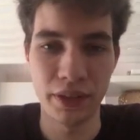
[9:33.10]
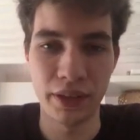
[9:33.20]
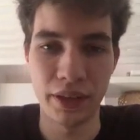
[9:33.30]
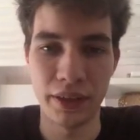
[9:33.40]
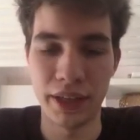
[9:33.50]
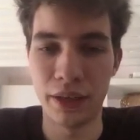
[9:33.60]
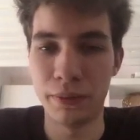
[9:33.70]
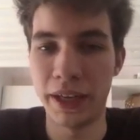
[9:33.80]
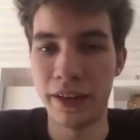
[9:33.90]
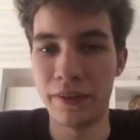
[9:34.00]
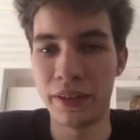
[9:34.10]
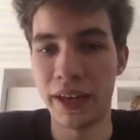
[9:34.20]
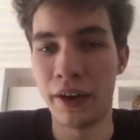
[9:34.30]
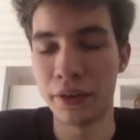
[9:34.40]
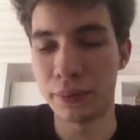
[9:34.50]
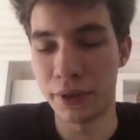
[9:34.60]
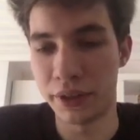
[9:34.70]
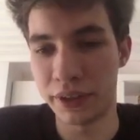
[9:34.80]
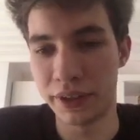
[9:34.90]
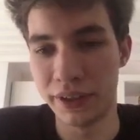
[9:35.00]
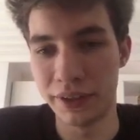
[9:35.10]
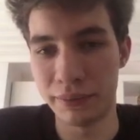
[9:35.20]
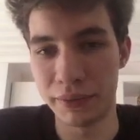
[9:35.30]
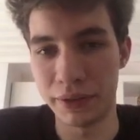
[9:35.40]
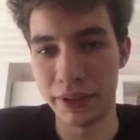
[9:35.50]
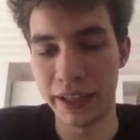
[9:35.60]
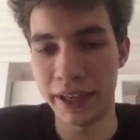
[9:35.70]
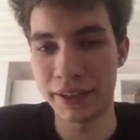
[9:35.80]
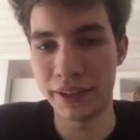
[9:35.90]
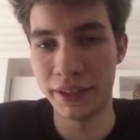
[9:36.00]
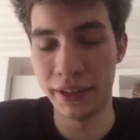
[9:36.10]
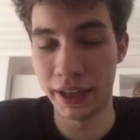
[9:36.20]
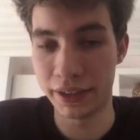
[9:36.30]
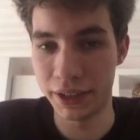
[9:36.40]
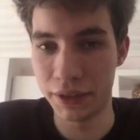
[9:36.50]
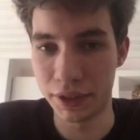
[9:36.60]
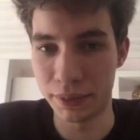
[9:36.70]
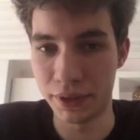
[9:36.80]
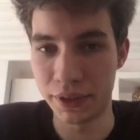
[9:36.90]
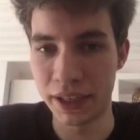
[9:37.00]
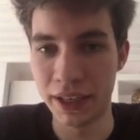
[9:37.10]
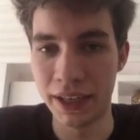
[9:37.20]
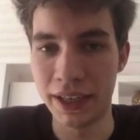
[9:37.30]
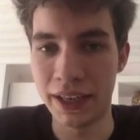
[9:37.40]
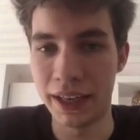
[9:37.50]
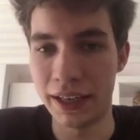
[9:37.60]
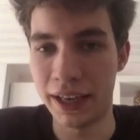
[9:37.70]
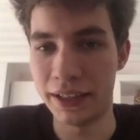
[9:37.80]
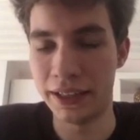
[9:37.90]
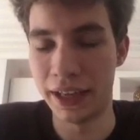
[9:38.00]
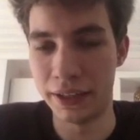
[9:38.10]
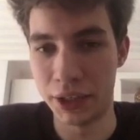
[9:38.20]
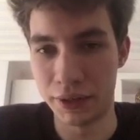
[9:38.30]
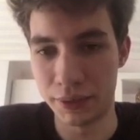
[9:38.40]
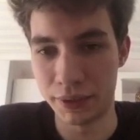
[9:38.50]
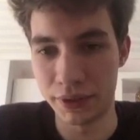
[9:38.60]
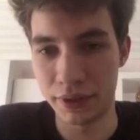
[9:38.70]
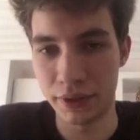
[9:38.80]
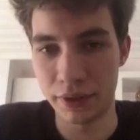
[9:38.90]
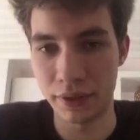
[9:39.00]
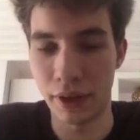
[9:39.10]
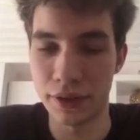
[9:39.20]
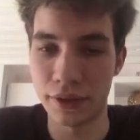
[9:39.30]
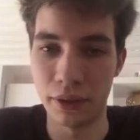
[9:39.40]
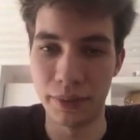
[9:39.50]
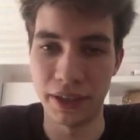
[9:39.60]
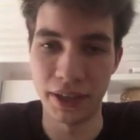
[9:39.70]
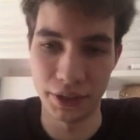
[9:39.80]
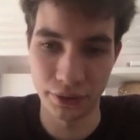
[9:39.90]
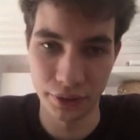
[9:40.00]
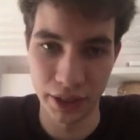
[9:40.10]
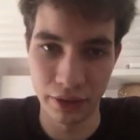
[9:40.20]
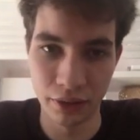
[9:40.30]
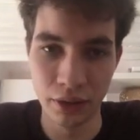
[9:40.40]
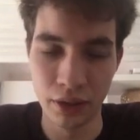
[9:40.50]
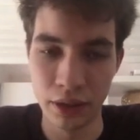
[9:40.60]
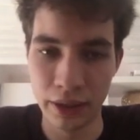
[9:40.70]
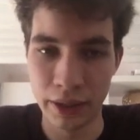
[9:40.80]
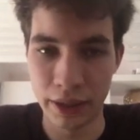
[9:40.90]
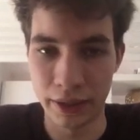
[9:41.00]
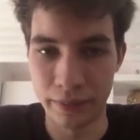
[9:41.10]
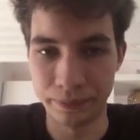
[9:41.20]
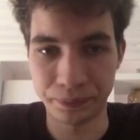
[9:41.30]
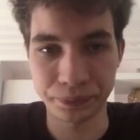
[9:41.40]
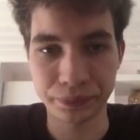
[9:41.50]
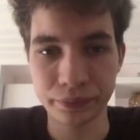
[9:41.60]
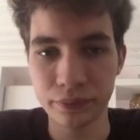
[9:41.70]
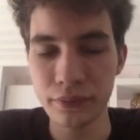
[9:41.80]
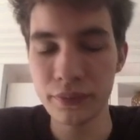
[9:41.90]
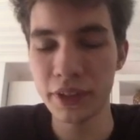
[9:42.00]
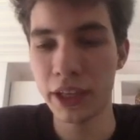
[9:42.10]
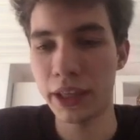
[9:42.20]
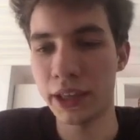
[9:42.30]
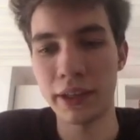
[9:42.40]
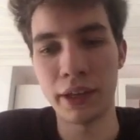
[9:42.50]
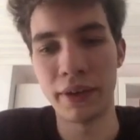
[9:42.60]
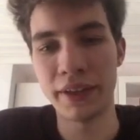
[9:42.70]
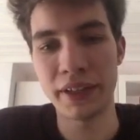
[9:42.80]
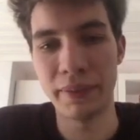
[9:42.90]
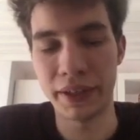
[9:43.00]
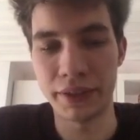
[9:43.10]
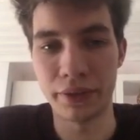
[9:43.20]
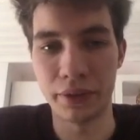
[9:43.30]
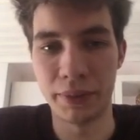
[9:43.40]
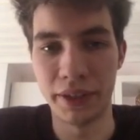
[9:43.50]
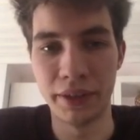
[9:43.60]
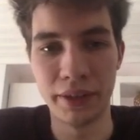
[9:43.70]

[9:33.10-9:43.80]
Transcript: And then we have the outer product between xt transposed and AT transposed. So this is going to be a tensor now. And then our estimator is going to be